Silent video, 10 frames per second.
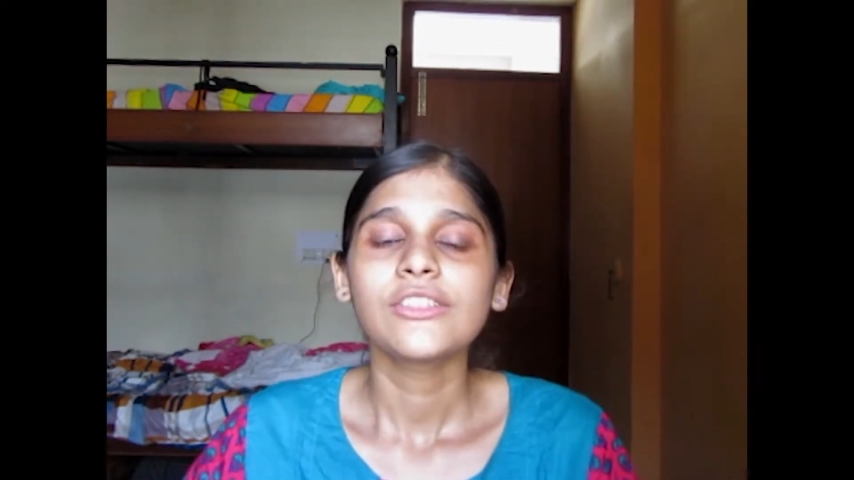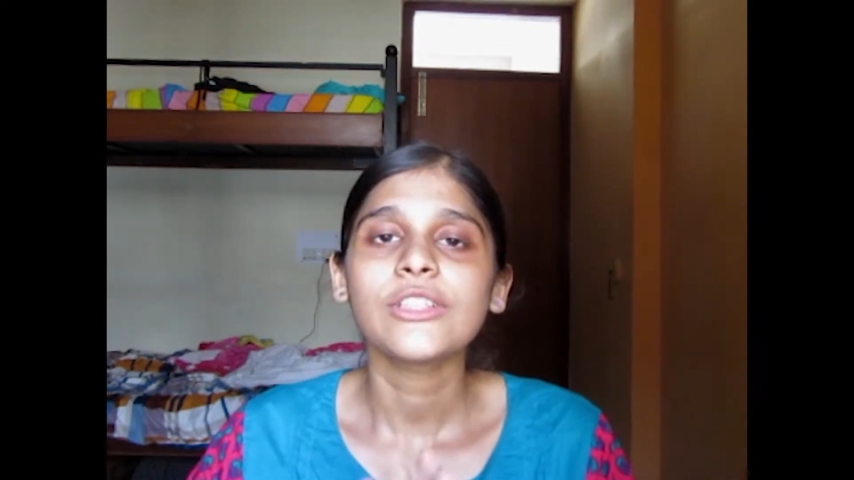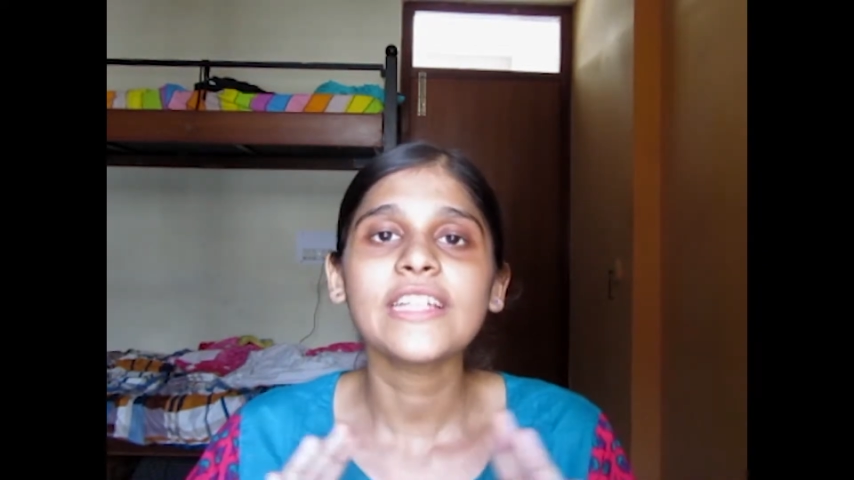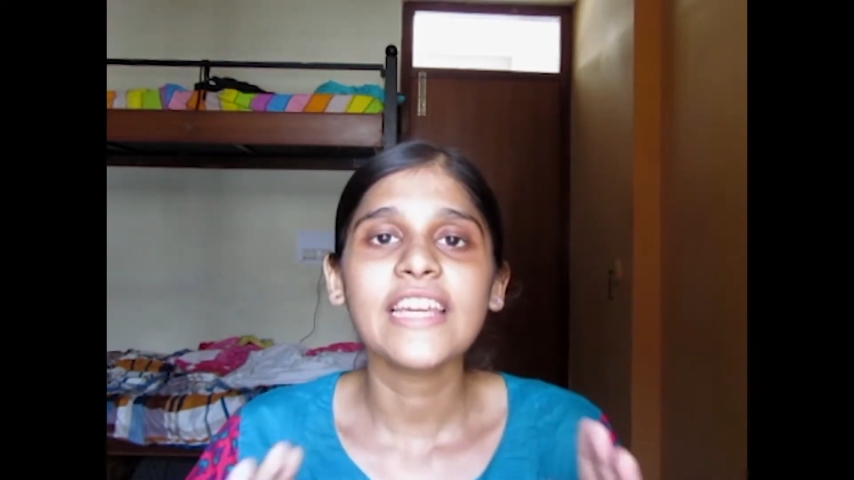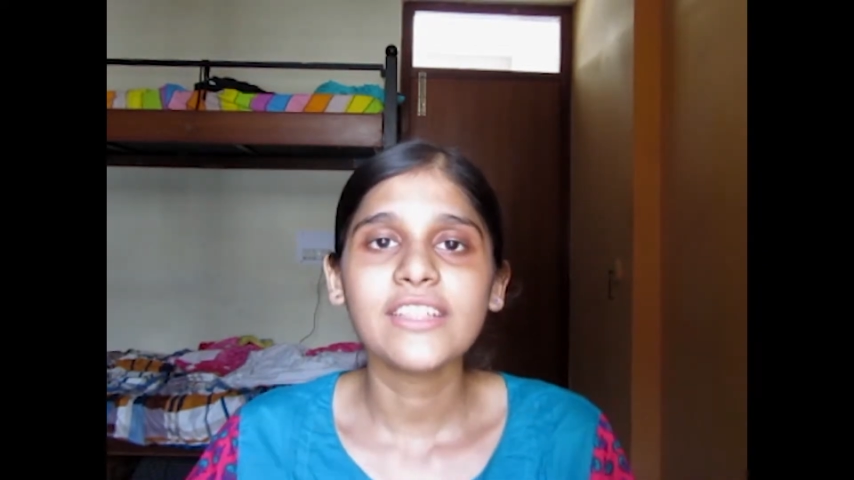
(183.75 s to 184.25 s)
So
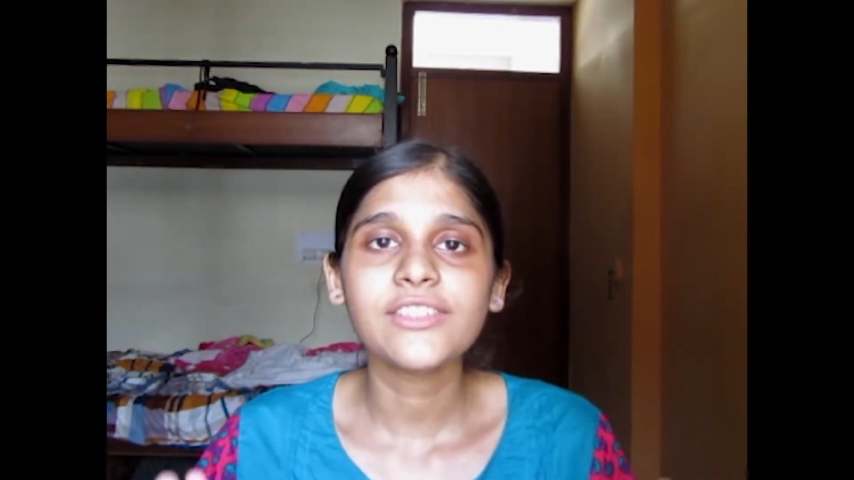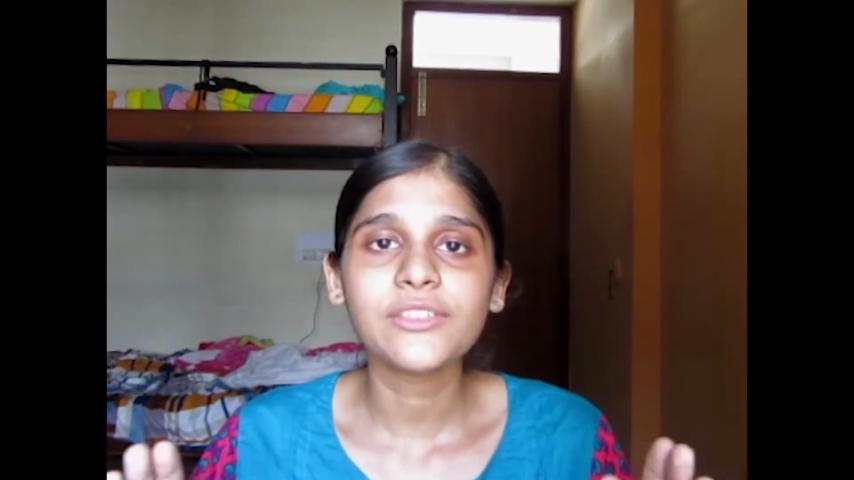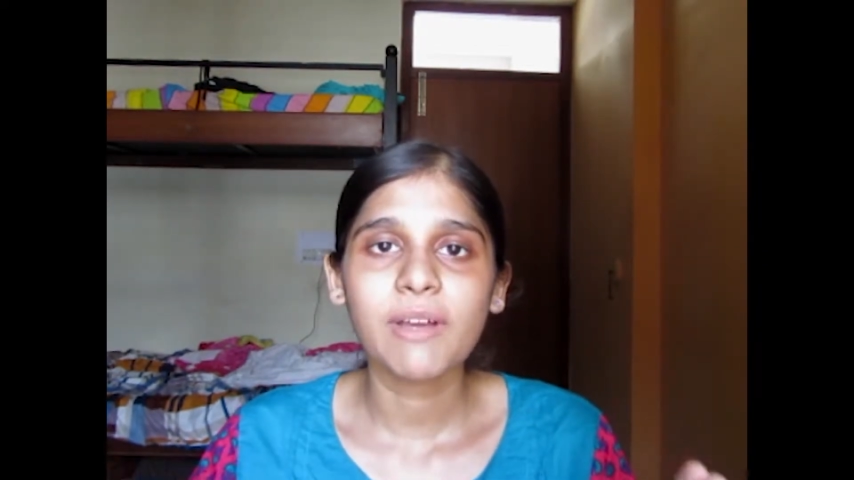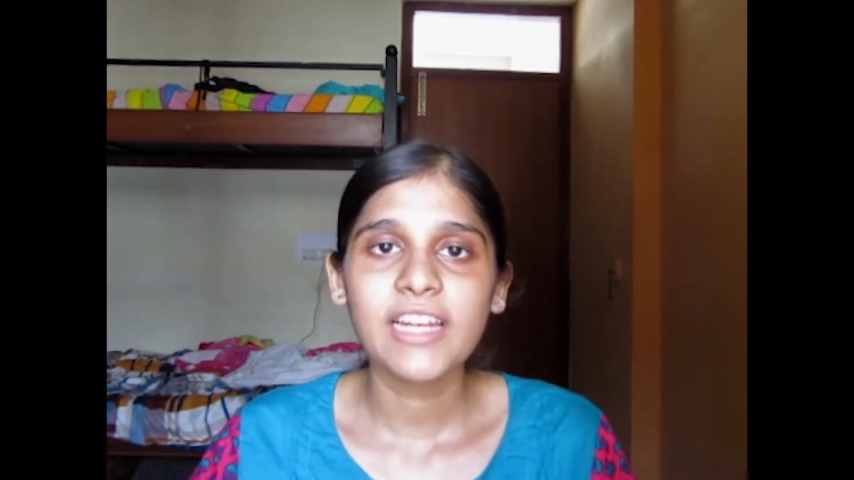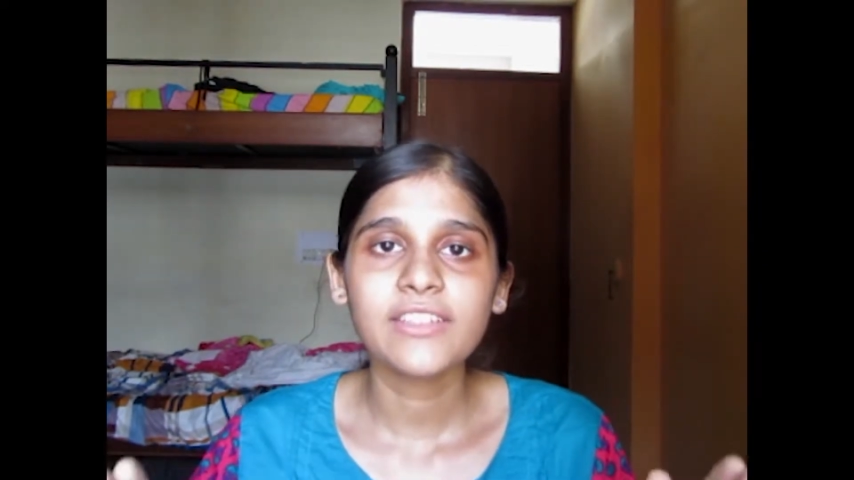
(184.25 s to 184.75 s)
the case
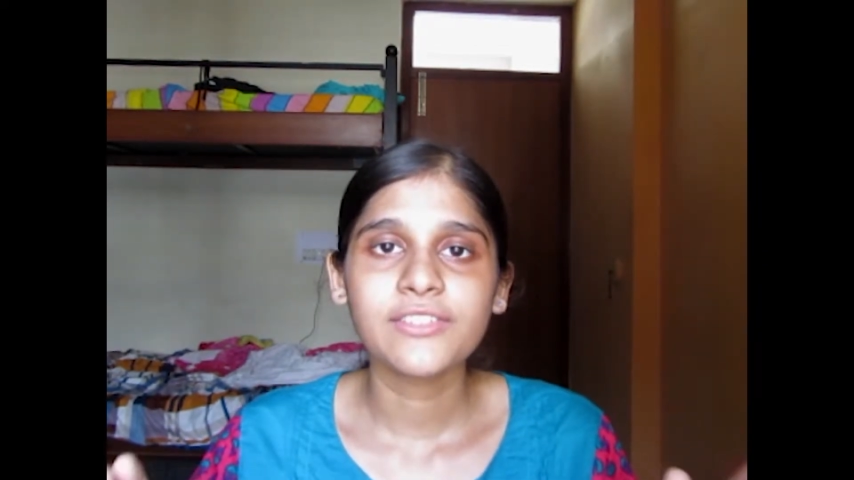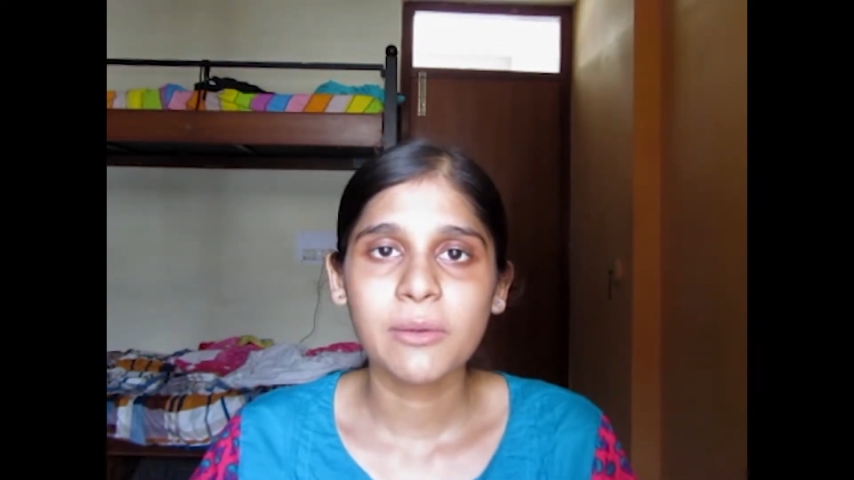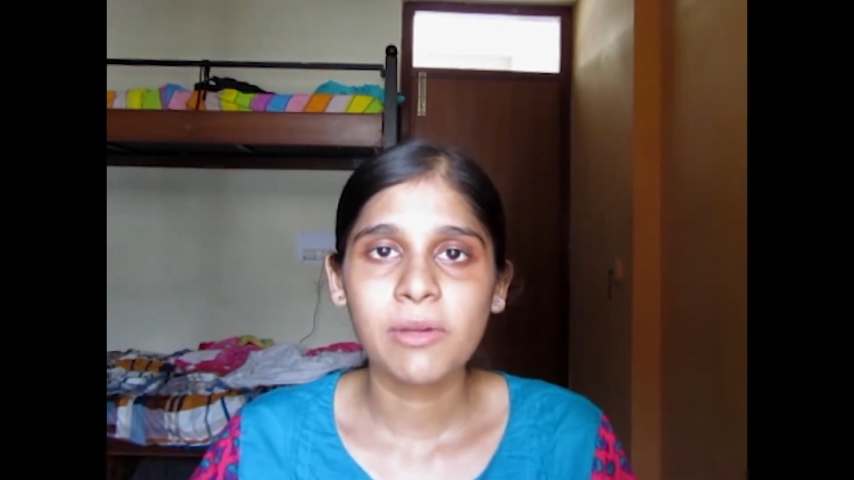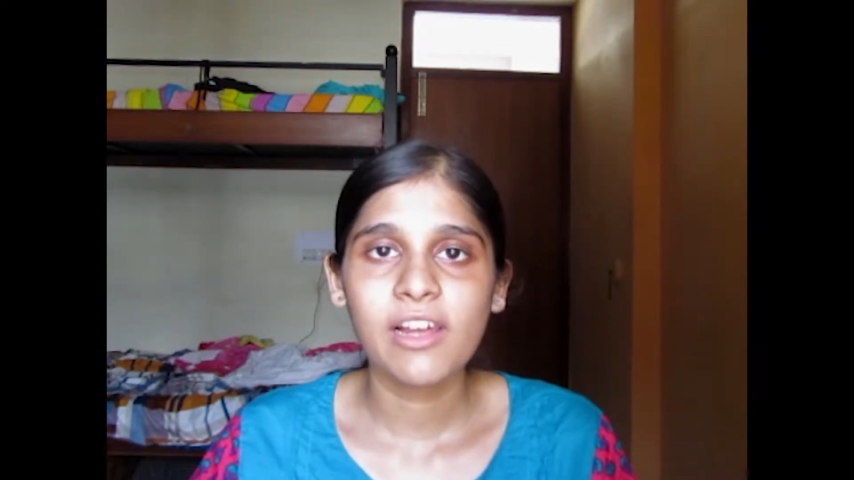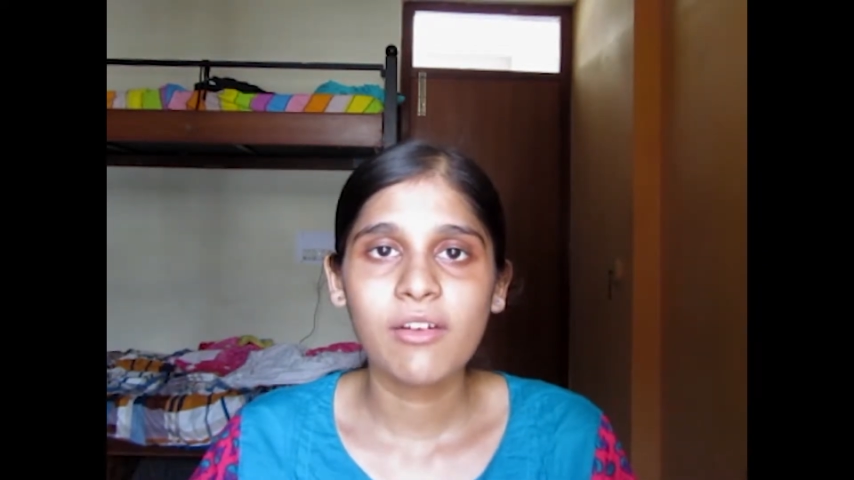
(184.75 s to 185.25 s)
is very
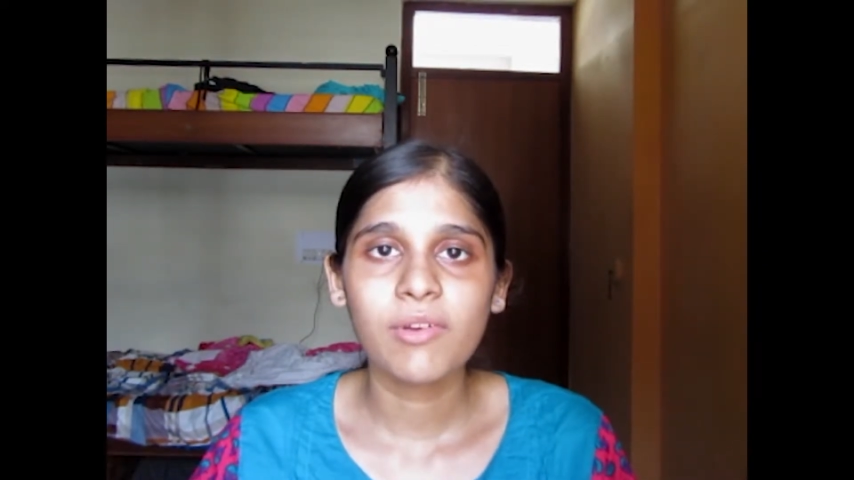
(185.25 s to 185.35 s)
similar